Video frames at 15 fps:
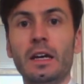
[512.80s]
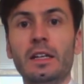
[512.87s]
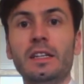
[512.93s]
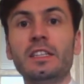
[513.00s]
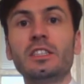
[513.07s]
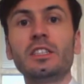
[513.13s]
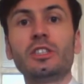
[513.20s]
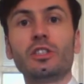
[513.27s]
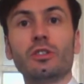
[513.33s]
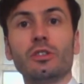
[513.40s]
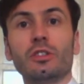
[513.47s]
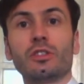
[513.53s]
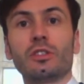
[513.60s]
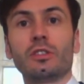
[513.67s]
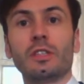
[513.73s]
This
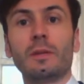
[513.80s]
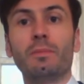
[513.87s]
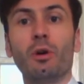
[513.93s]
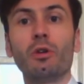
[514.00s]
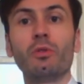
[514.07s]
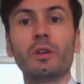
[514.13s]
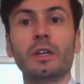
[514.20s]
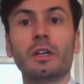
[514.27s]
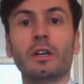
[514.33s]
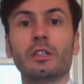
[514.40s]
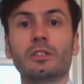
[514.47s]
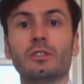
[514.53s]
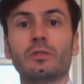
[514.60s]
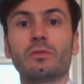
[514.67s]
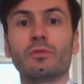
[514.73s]
ensures that borrowing
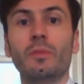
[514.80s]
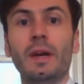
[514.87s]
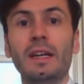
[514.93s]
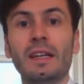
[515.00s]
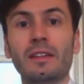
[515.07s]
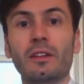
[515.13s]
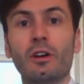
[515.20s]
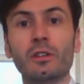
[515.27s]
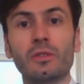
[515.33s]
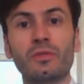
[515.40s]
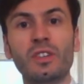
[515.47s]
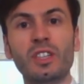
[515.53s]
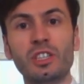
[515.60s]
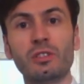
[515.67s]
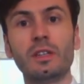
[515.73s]
costs remain at
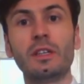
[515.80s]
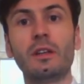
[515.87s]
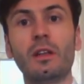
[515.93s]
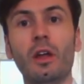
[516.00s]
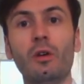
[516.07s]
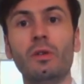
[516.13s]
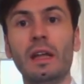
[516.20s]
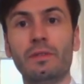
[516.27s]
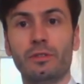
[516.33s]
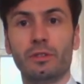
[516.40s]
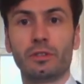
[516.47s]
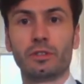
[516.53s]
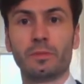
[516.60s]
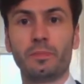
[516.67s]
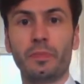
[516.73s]
artificially low
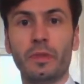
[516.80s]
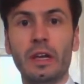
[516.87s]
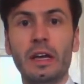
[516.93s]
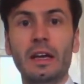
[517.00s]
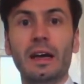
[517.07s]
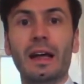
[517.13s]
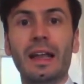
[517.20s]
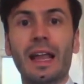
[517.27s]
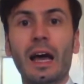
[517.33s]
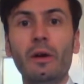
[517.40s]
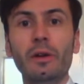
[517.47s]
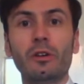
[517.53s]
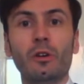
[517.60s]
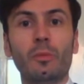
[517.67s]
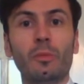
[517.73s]
levels,
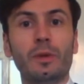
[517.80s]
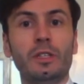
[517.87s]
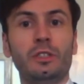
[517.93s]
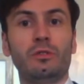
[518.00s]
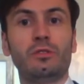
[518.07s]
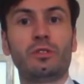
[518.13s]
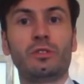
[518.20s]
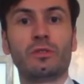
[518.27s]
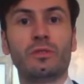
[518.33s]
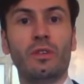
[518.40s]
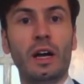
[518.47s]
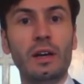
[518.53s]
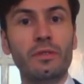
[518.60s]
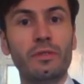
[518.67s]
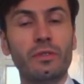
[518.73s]
allowing companies to
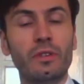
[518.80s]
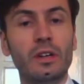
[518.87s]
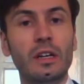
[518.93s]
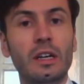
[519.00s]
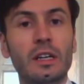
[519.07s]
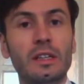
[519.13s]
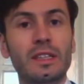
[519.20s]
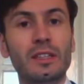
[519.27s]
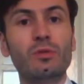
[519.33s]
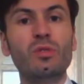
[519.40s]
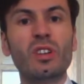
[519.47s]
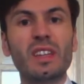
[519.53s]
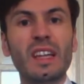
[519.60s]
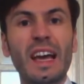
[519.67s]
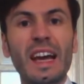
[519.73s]
survive that do
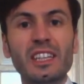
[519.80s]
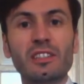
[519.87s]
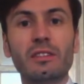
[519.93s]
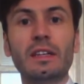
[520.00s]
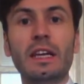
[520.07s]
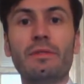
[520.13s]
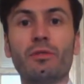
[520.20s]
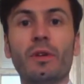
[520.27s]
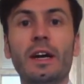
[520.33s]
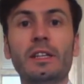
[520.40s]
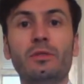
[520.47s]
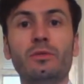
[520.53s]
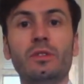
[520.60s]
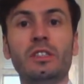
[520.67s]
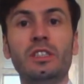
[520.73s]
not actually have a right
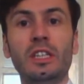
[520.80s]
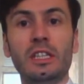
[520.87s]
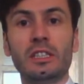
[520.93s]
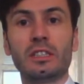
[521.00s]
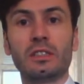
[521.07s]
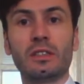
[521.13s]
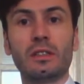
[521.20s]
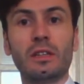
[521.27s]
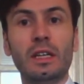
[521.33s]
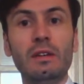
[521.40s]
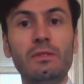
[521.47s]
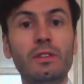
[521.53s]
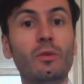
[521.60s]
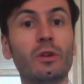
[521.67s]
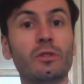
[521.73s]
to exist
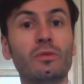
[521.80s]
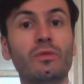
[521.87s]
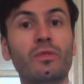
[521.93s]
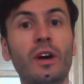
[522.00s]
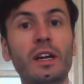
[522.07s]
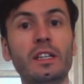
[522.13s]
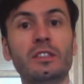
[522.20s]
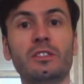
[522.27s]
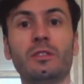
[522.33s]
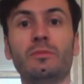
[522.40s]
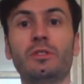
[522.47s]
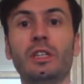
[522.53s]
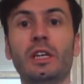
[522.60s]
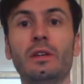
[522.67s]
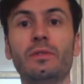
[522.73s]
if they were to finance
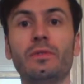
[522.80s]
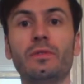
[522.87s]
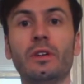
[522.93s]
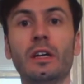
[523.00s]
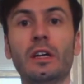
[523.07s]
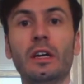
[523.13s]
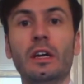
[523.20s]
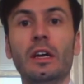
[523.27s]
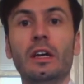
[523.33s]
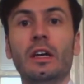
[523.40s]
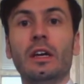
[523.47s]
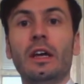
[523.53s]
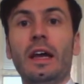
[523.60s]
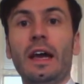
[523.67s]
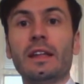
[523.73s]
themselves
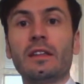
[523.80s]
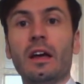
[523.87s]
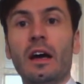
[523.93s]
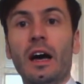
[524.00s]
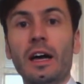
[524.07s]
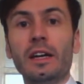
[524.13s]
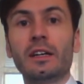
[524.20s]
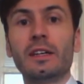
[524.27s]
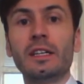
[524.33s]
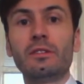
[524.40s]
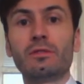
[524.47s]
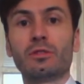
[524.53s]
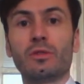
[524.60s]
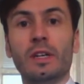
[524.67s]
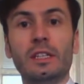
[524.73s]
at the higher
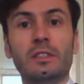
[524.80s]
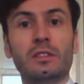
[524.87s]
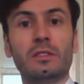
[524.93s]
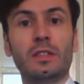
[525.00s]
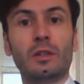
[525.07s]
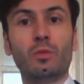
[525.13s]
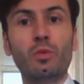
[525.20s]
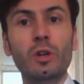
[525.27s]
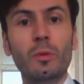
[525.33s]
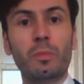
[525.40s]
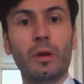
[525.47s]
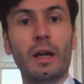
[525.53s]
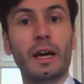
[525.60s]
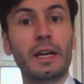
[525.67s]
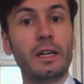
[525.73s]
interest rates that would
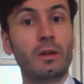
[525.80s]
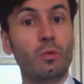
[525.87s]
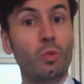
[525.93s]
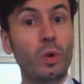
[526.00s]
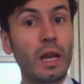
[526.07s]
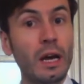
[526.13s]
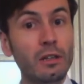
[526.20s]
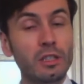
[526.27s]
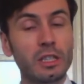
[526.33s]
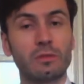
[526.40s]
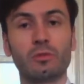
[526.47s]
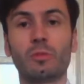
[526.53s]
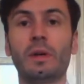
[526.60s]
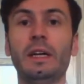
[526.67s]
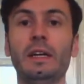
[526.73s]
apply without
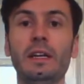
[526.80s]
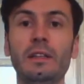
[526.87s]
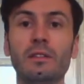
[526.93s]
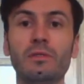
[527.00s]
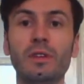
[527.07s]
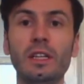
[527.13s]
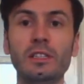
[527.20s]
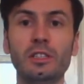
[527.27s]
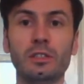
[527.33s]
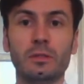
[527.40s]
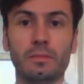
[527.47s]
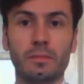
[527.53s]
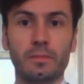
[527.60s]
central bank intervention.